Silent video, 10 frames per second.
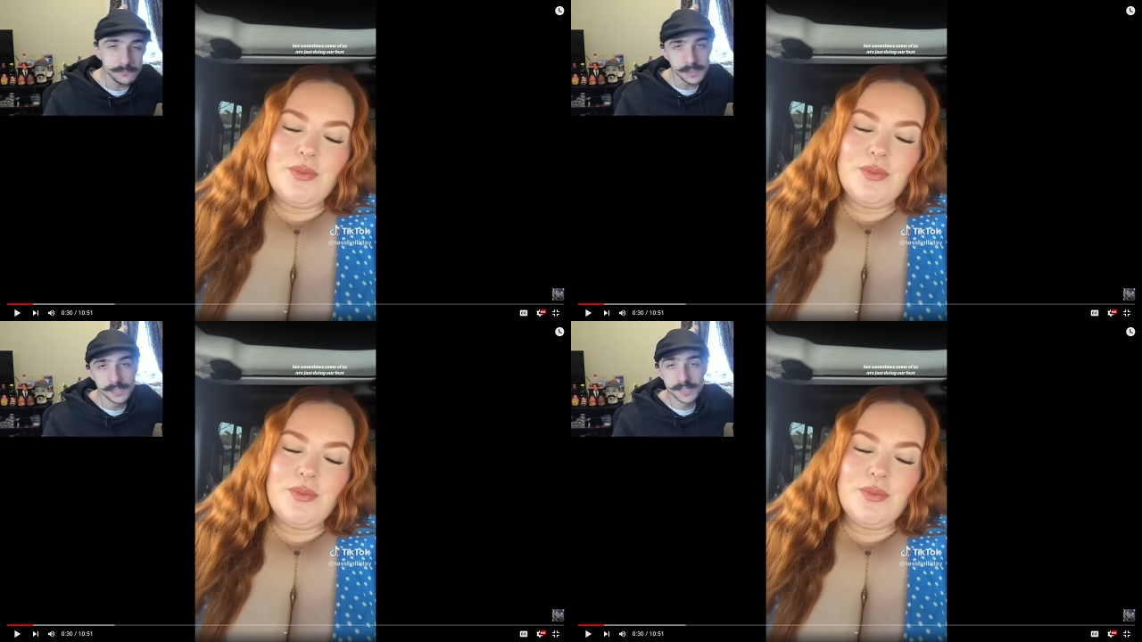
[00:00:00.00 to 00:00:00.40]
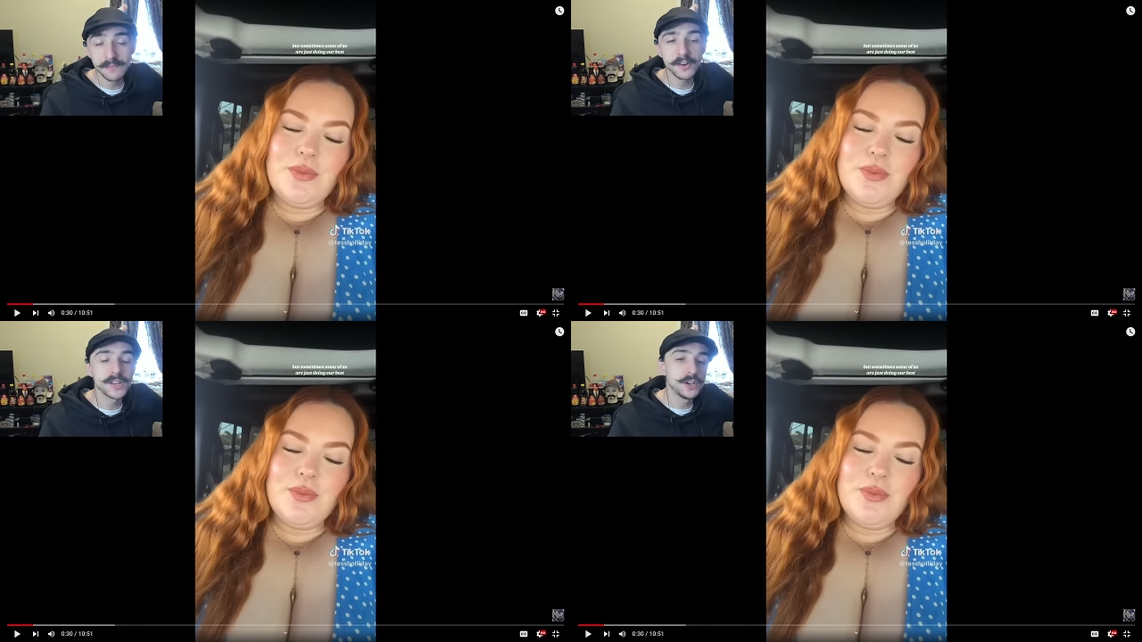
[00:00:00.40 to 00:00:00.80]
Speaker 1: it's not
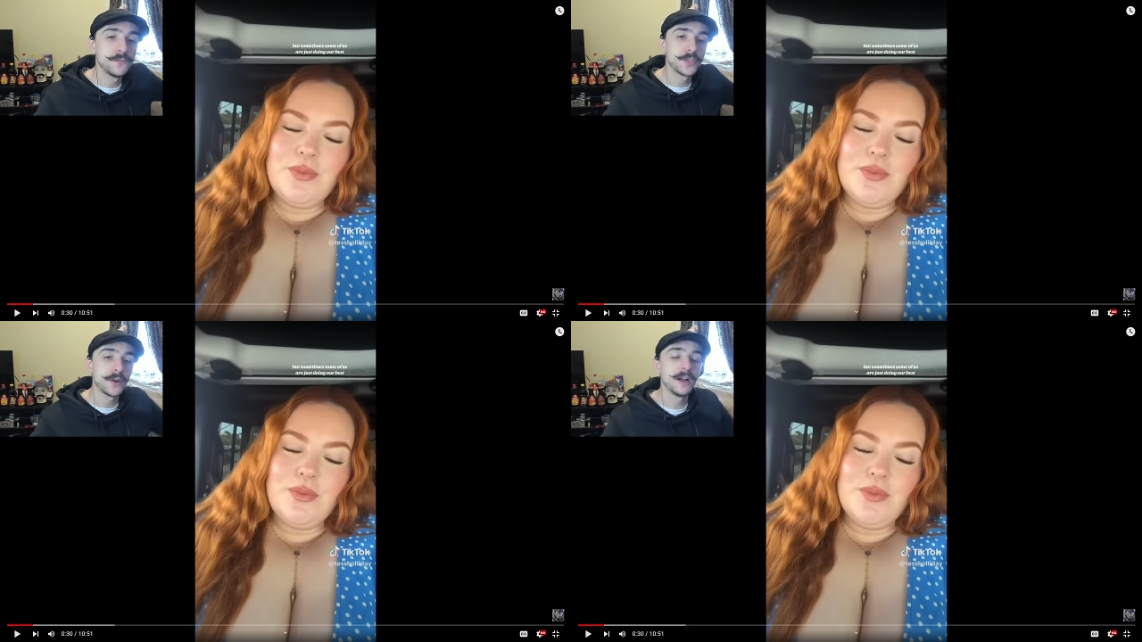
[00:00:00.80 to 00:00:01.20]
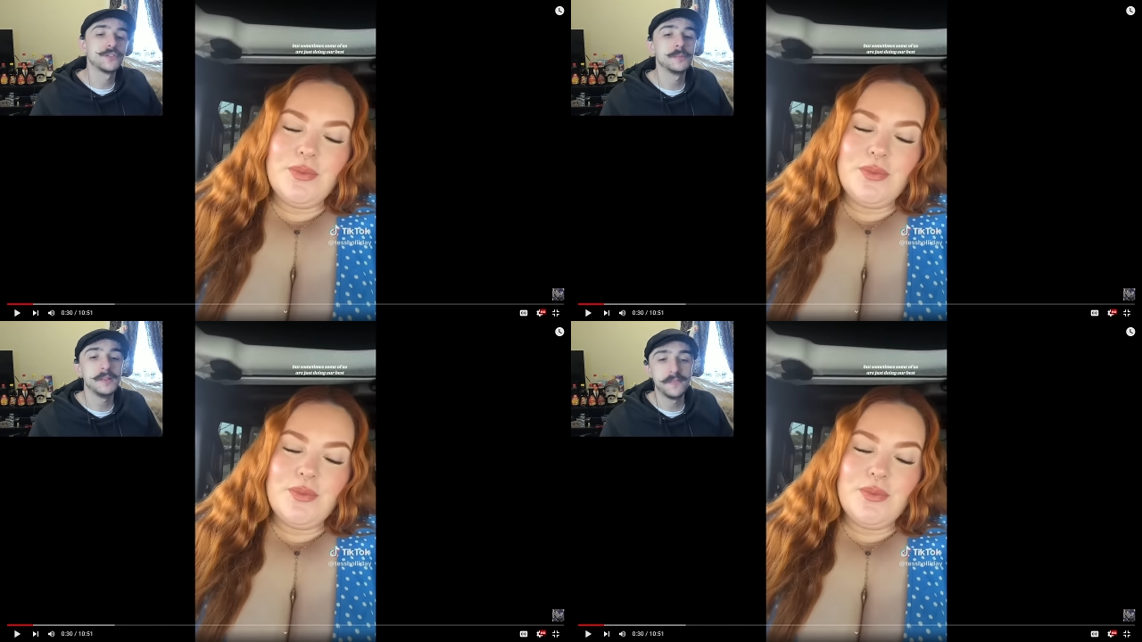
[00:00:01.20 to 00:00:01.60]
very good for their health
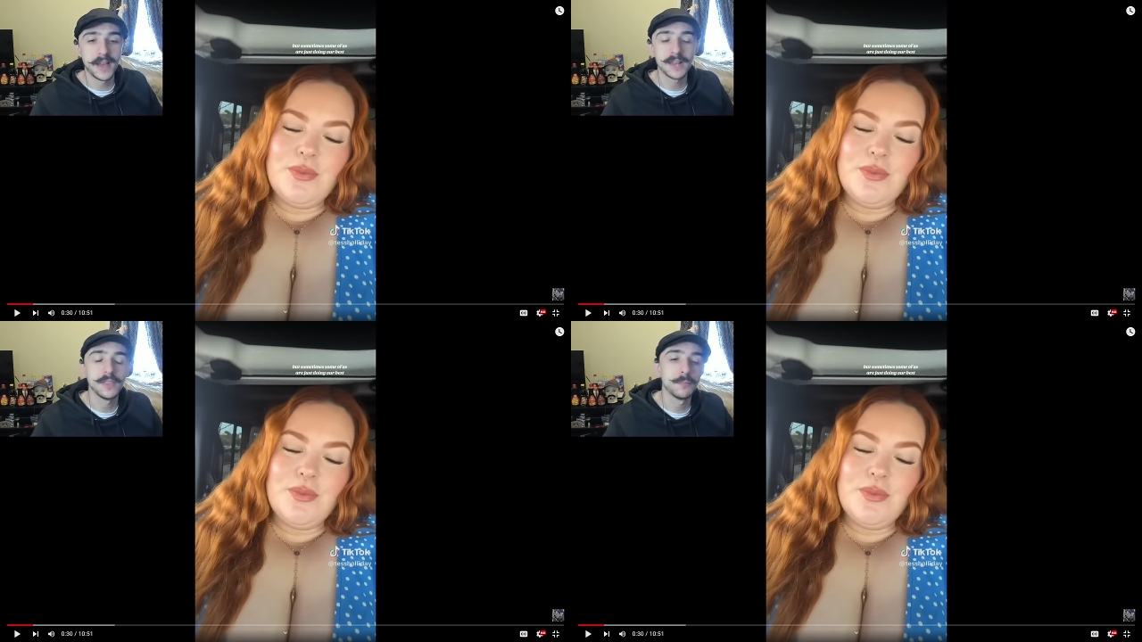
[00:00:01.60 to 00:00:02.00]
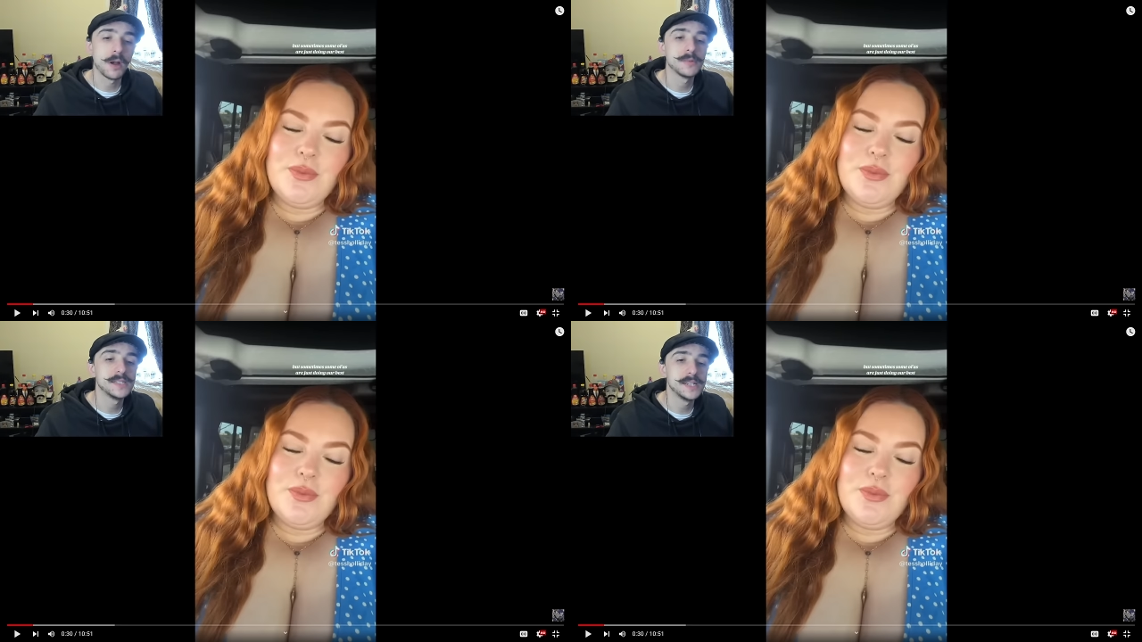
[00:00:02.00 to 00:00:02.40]
to be fat and they're
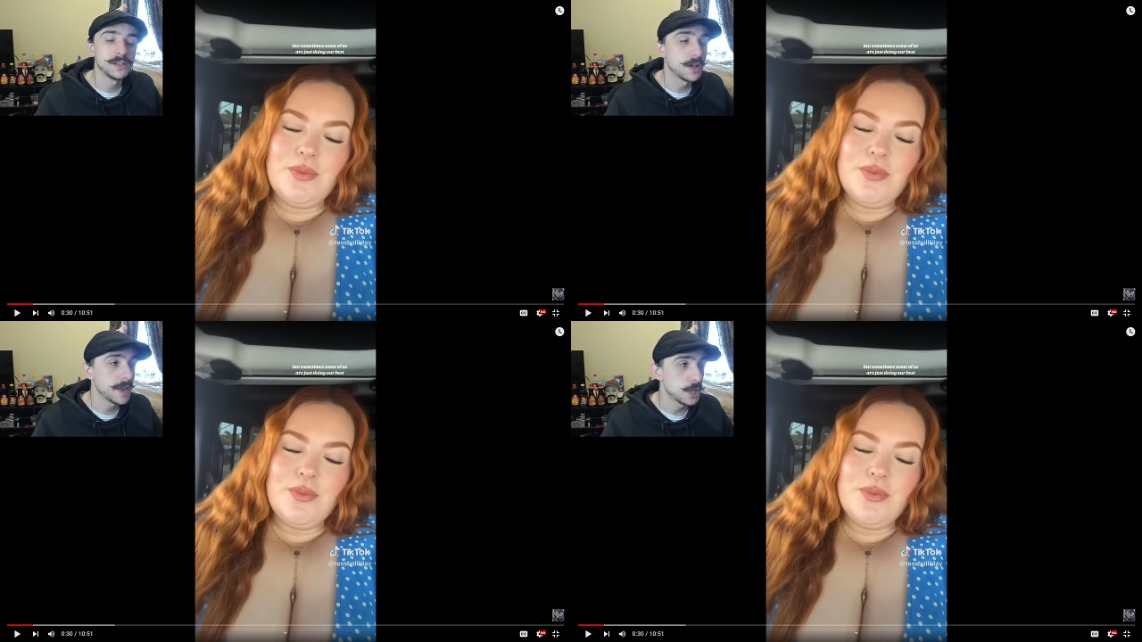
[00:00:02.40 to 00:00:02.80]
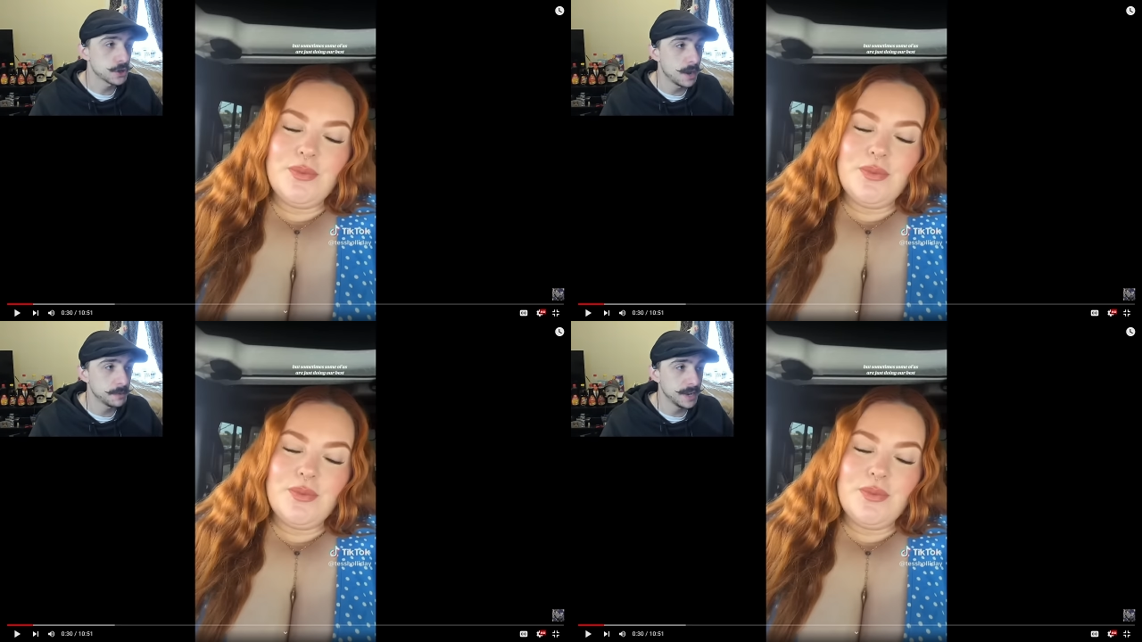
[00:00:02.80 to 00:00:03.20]
probably seeing a lot of health
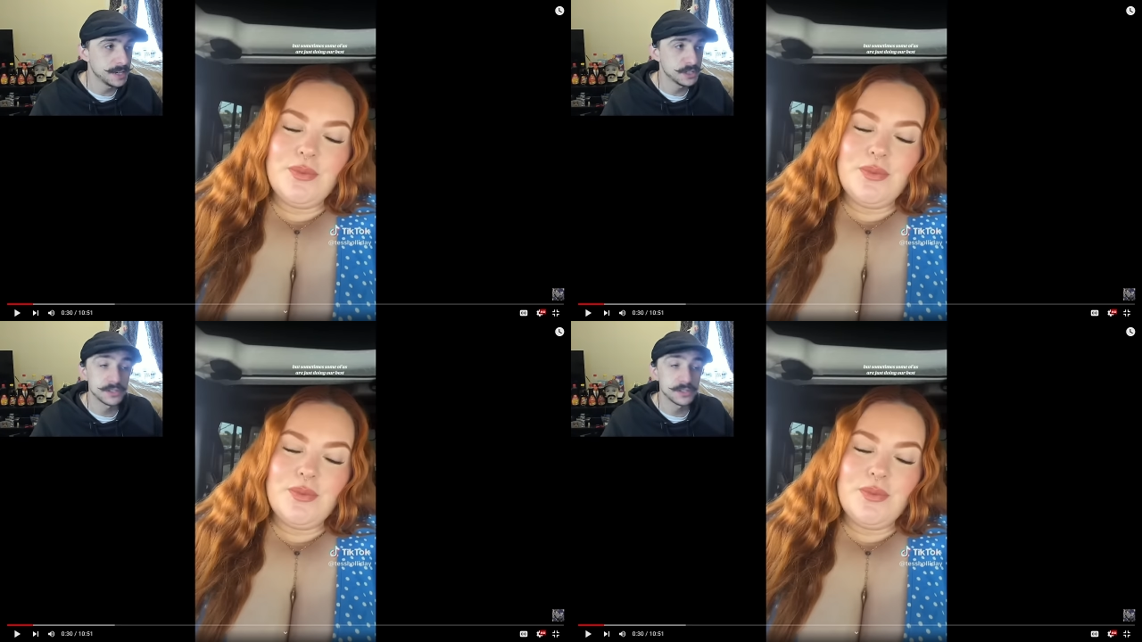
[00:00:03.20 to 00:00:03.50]
complications.